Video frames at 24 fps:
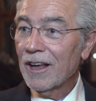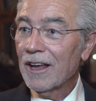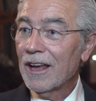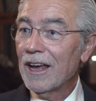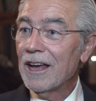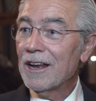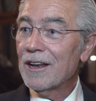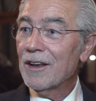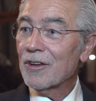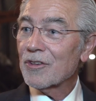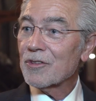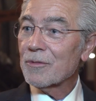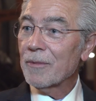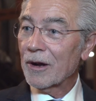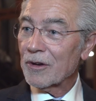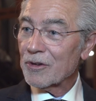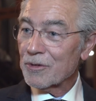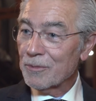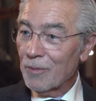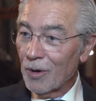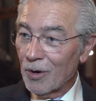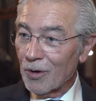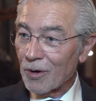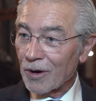it is
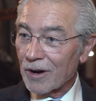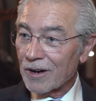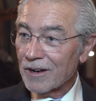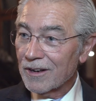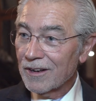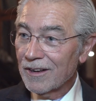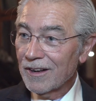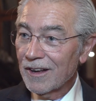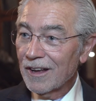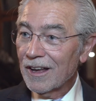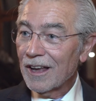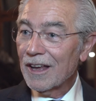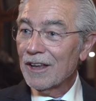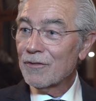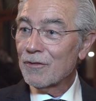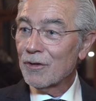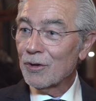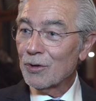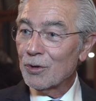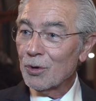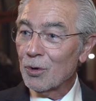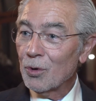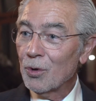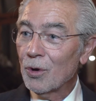much more if
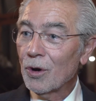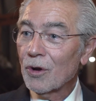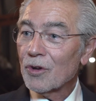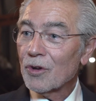you do